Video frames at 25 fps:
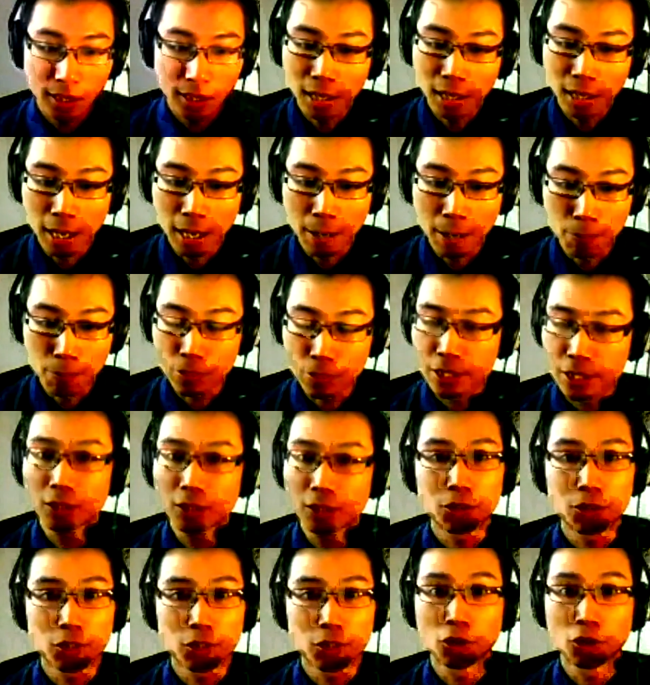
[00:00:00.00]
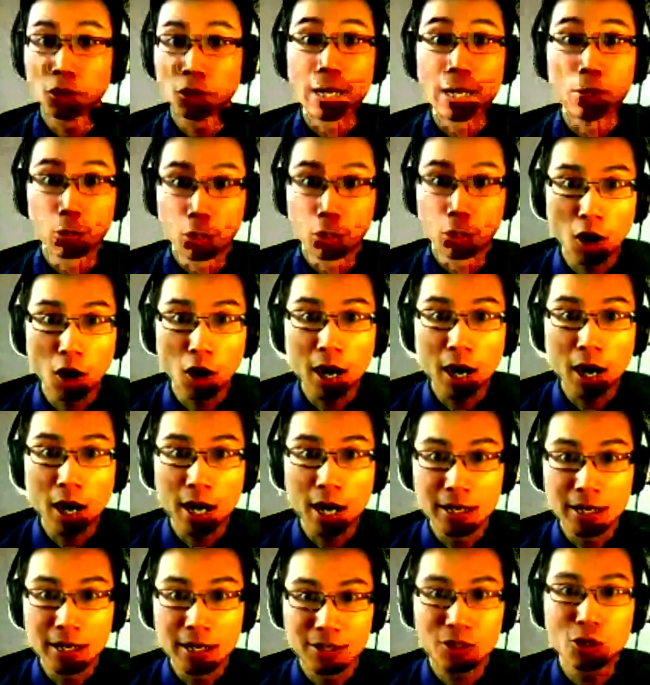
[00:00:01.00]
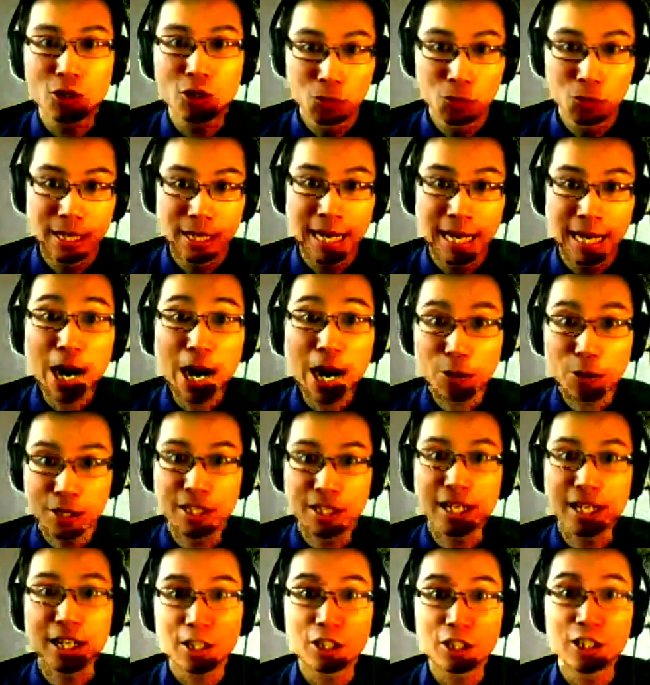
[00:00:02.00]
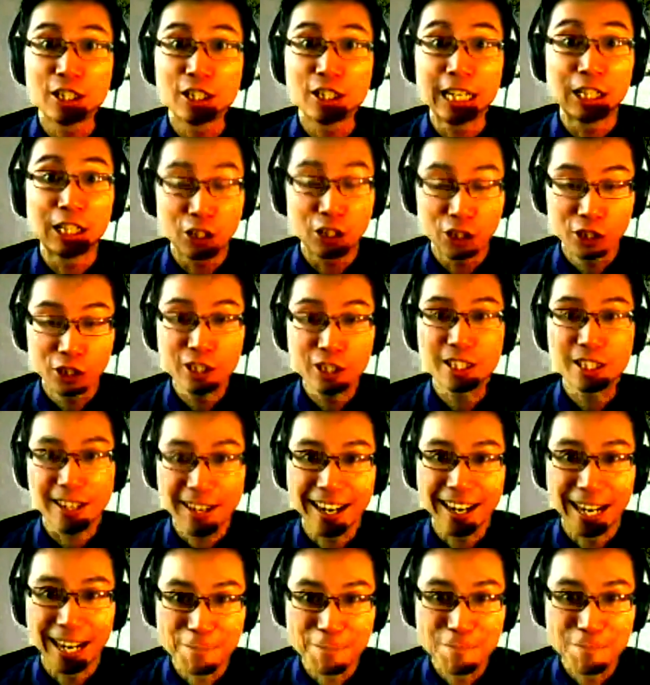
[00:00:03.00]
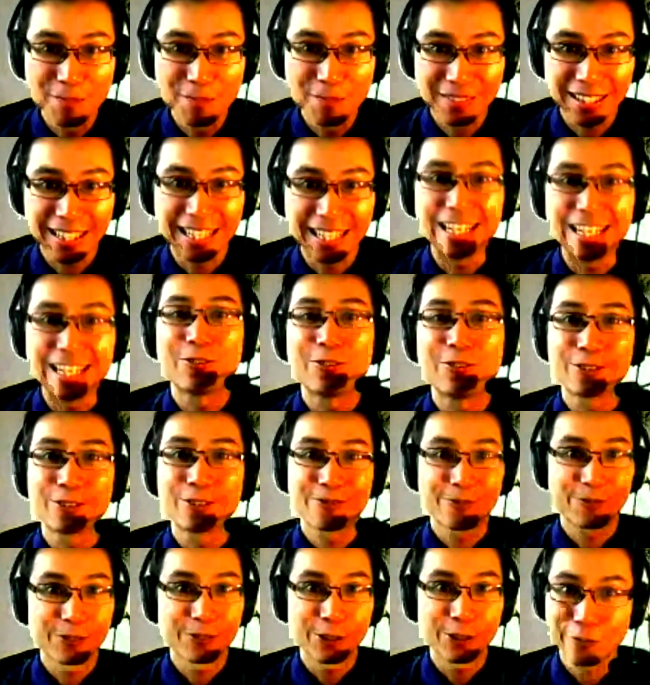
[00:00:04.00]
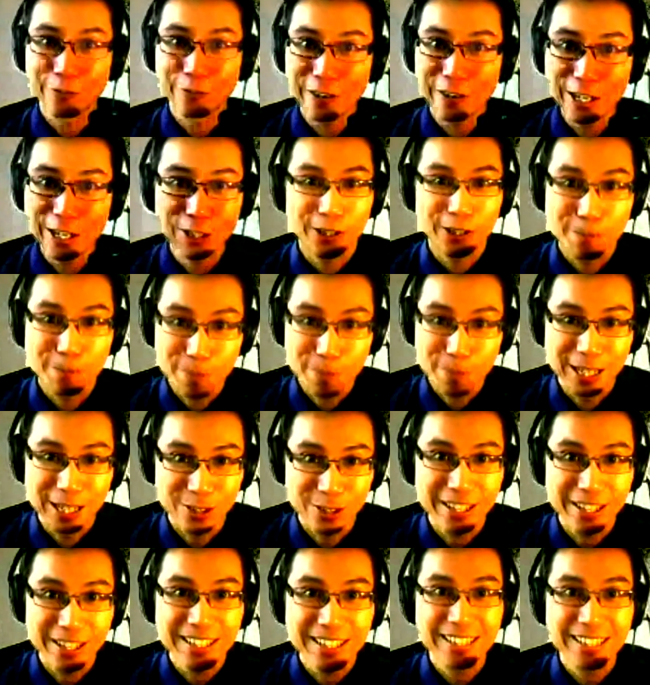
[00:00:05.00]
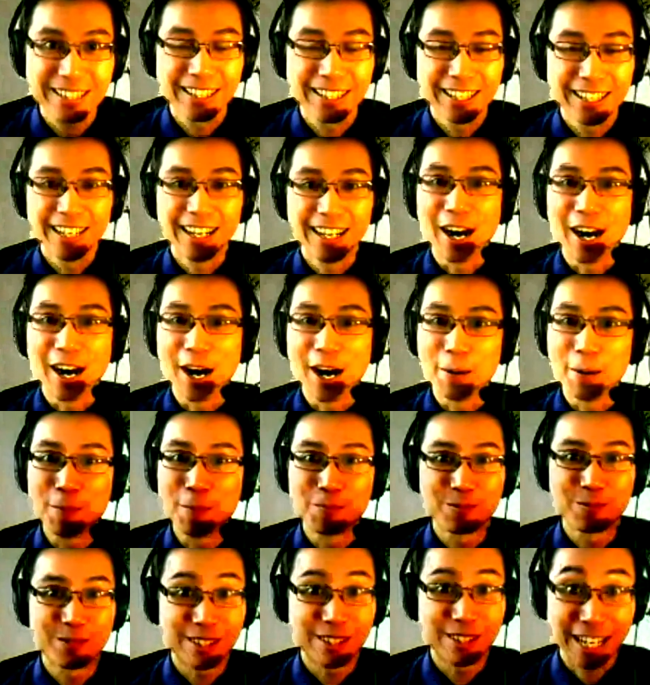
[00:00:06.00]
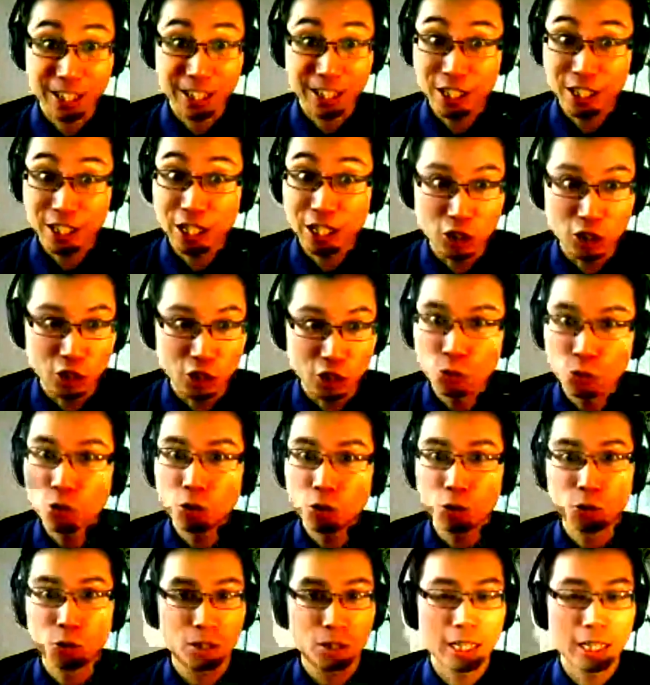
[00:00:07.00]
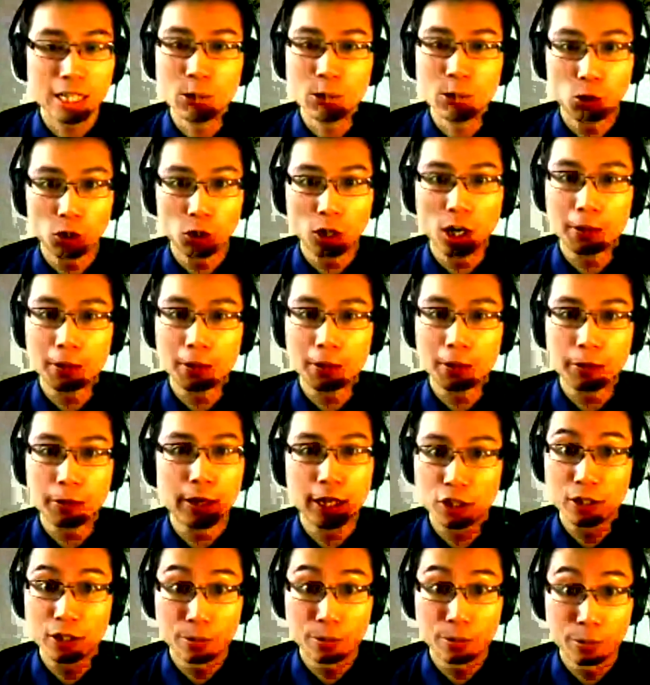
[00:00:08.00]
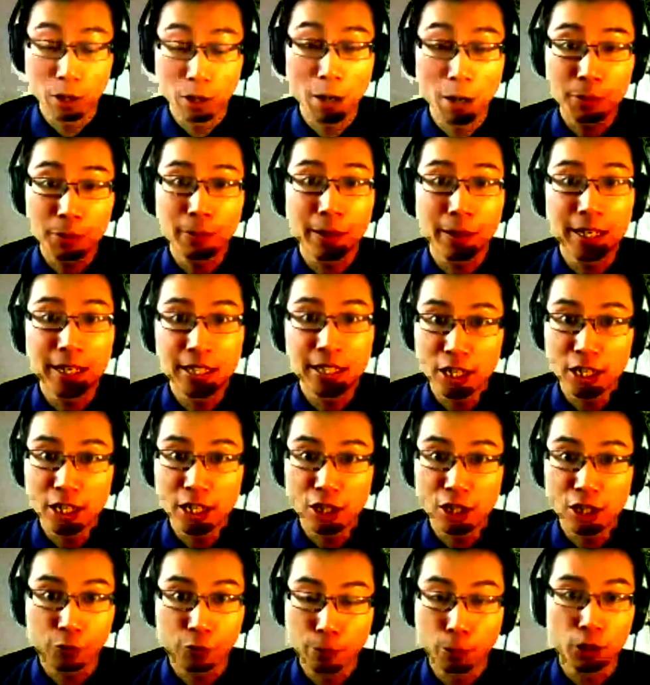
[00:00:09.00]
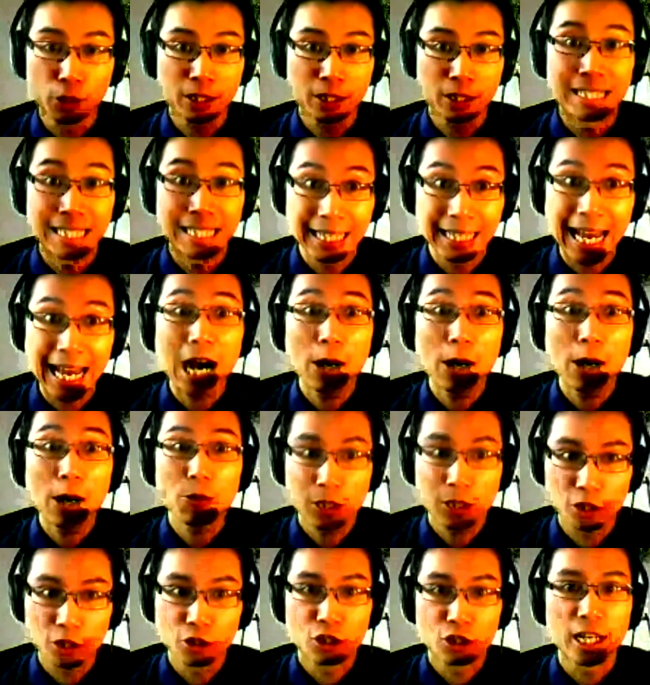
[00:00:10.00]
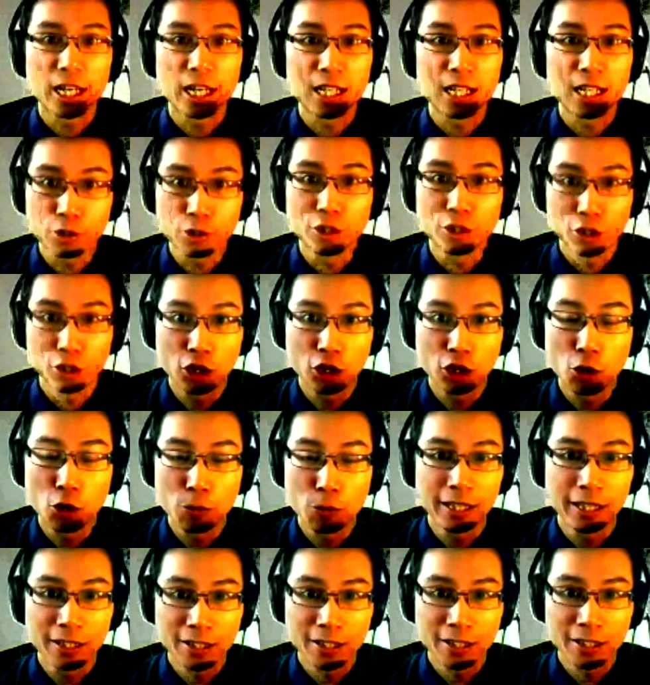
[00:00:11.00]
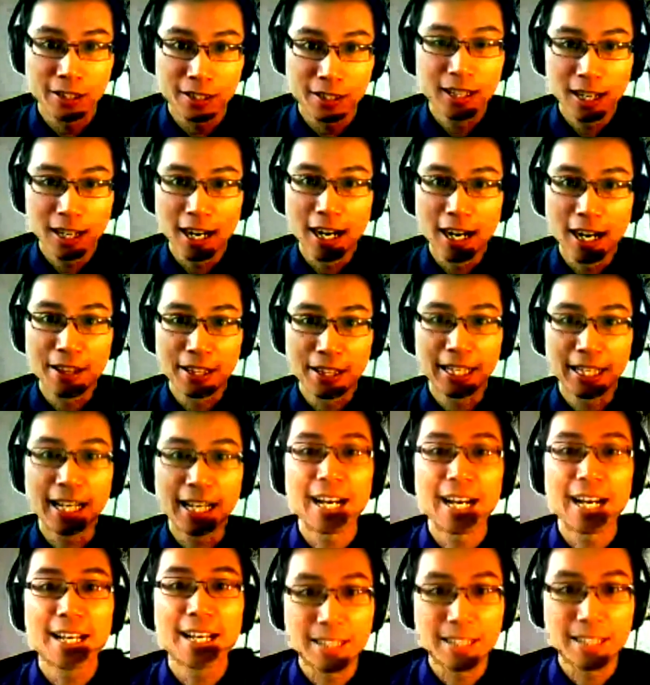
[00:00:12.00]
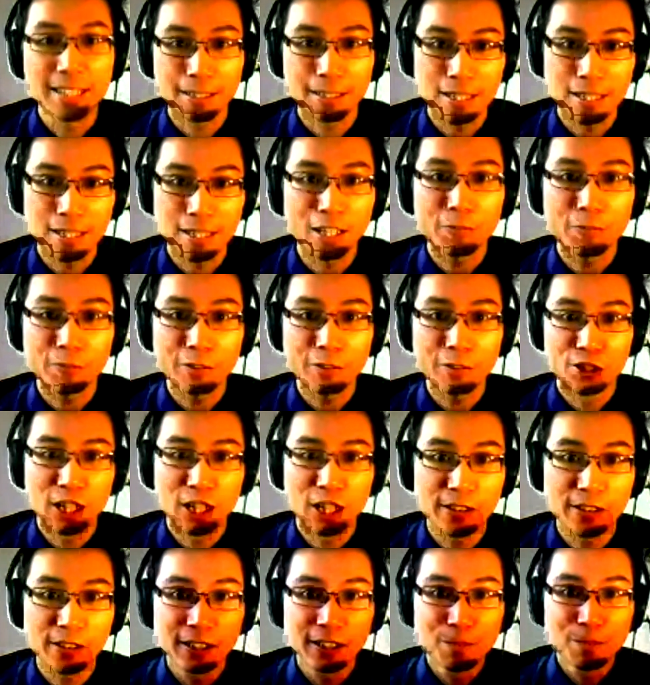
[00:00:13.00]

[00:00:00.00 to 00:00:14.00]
um, results are now gone. So now is actually a good time if you're you're fresh on Pinterest um, to actually do those keyword optimization optimization for your boards, because now is a good chance for you to show, because uh, the guys like myself and Jeff,